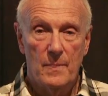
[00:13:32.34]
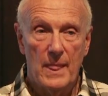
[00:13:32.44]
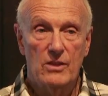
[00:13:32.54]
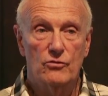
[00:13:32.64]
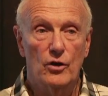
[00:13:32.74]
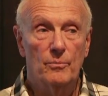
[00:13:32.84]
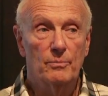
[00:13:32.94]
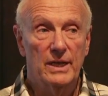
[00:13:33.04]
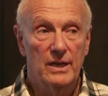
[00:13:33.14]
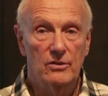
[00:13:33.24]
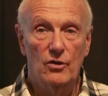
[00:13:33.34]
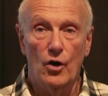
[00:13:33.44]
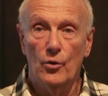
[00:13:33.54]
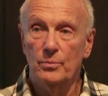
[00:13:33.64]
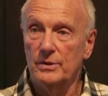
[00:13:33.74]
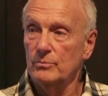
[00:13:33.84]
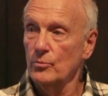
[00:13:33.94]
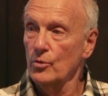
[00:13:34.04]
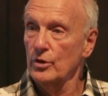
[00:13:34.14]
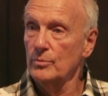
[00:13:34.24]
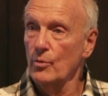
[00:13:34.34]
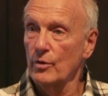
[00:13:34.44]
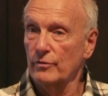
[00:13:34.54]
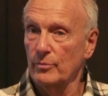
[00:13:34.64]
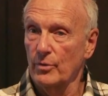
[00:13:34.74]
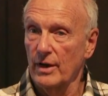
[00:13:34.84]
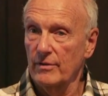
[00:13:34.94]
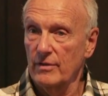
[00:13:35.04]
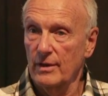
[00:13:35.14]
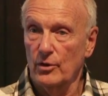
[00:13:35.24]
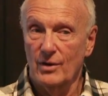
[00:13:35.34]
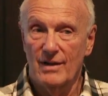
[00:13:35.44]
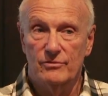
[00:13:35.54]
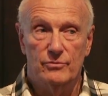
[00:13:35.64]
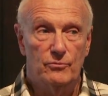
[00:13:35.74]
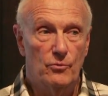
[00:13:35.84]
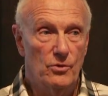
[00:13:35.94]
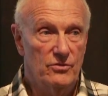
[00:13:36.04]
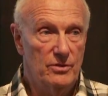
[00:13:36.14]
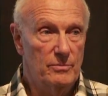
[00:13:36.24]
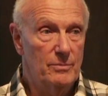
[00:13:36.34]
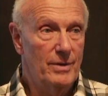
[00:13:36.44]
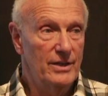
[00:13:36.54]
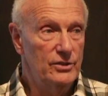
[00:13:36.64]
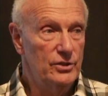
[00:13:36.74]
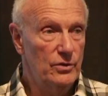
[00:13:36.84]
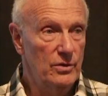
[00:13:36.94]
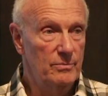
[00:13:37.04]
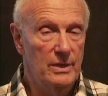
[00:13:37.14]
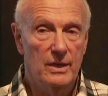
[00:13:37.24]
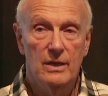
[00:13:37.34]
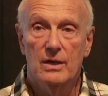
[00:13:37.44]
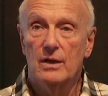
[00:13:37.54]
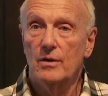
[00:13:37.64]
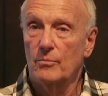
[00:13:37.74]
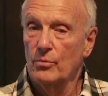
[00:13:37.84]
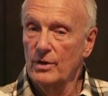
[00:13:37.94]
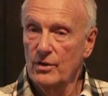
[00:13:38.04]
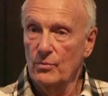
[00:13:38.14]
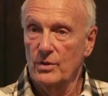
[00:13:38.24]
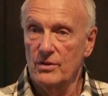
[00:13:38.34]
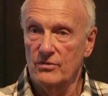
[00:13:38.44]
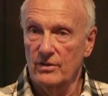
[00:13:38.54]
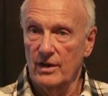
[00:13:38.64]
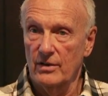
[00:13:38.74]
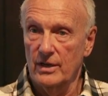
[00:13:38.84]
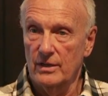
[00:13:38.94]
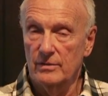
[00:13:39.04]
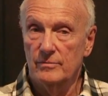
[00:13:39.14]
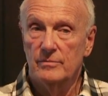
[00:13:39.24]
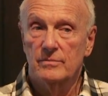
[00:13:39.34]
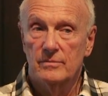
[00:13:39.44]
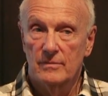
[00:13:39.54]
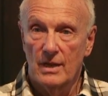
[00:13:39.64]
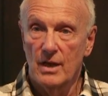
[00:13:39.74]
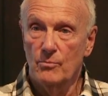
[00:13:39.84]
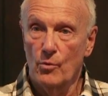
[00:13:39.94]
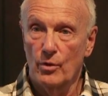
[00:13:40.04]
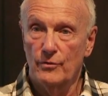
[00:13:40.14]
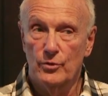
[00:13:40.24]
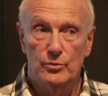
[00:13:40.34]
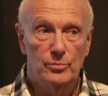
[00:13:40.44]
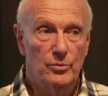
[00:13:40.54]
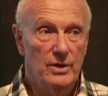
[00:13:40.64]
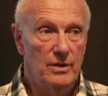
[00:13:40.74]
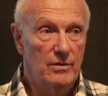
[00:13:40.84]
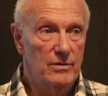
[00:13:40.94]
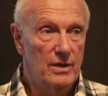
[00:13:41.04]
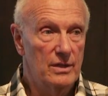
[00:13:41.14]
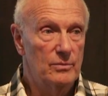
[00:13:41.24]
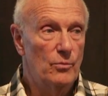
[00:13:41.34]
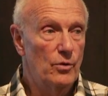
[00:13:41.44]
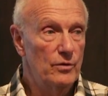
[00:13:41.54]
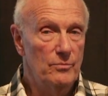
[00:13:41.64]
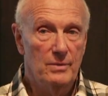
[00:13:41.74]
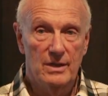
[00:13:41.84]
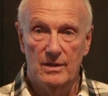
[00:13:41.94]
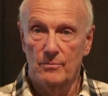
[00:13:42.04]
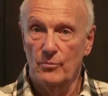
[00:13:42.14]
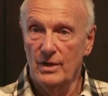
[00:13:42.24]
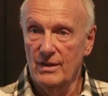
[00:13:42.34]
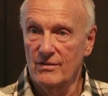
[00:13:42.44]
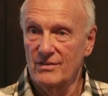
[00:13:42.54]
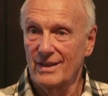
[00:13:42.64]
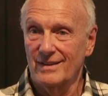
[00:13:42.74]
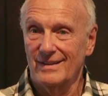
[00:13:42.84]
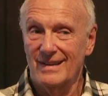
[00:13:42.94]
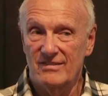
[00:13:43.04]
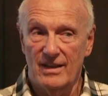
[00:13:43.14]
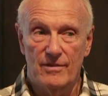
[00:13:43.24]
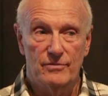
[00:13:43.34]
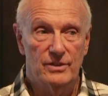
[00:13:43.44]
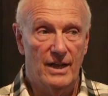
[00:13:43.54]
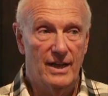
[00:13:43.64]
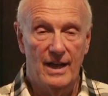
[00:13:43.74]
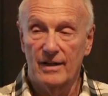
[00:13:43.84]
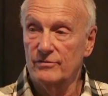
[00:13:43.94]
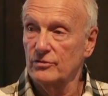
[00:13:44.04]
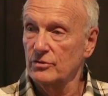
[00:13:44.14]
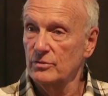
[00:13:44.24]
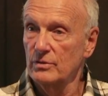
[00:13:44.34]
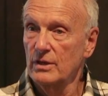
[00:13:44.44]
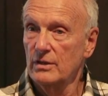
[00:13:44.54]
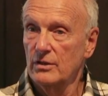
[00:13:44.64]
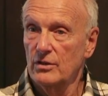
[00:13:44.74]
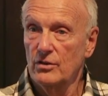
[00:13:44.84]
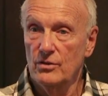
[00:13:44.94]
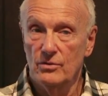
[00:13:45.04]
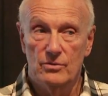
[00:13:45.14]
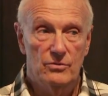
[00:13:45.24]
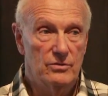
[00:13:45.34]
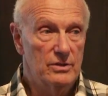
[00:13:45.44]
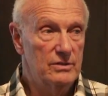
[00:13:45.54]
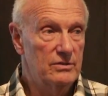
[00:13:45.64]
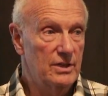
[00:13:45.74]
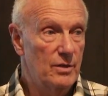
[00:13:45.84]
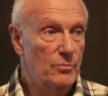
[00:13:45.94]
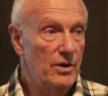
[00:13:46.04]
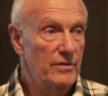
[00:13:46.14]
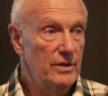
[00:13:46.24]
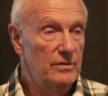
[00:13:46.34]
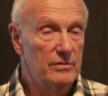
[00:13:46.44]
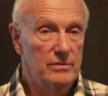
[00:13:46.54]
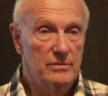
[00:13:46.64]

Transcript: And so I'm beginning to open more and more for breath. I don't have to force it. My body's showing me, breathe with this area, and more of you will breathe. And the more of me that breathes, the less effort I have to use to get breath in.